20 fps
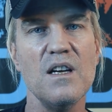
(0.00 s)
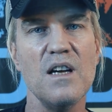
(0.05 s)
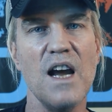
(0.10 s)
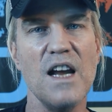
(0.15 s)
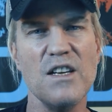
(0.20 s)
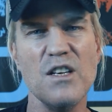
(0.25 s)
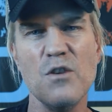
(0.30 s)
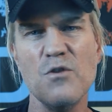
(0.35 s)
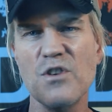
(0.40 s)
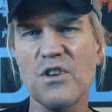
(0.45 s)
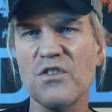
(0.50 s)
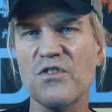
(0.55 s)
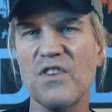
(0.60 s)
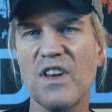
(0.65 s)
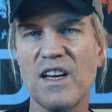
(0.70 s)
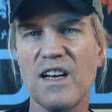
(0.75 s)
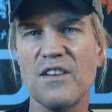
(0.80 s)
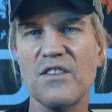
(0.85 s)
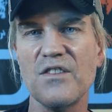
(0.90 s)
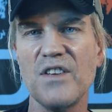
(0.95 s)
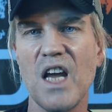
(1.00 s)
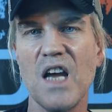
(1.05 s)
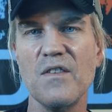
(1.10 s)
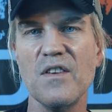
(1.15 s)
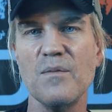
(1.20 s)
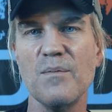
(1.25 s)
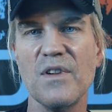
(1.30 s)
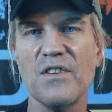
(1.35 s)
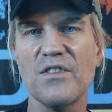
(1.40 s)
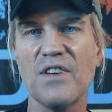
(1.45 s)
and you just think it's
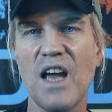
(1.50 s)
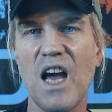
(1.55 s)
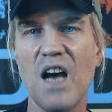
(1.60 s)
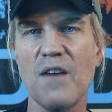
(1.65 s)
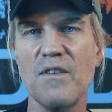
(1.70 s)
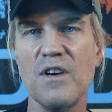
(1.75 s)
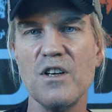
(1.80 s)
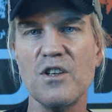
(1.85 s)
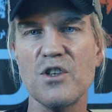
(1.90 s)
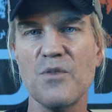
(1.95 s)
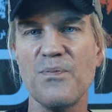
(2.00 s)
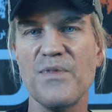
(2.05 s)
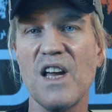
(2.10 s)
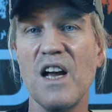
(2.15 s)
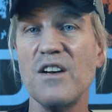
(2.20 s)
David Miscavige